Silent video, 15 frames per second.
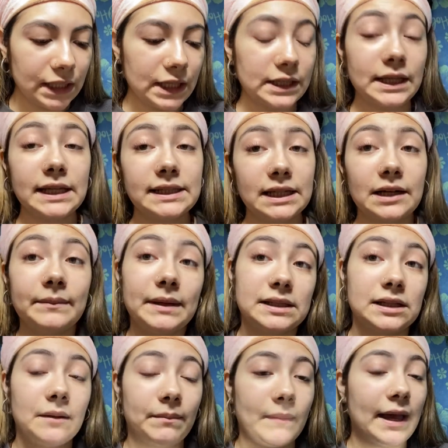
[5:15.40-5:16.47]
they didn't mess
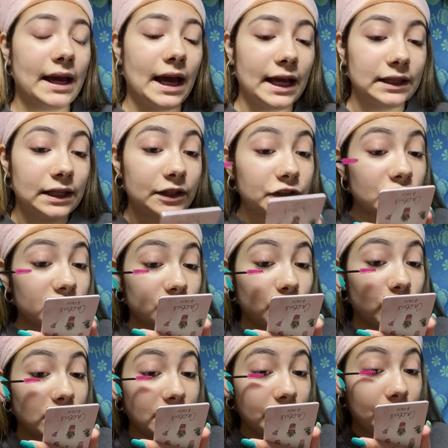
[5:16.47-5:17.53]
up my eyelashes. Would it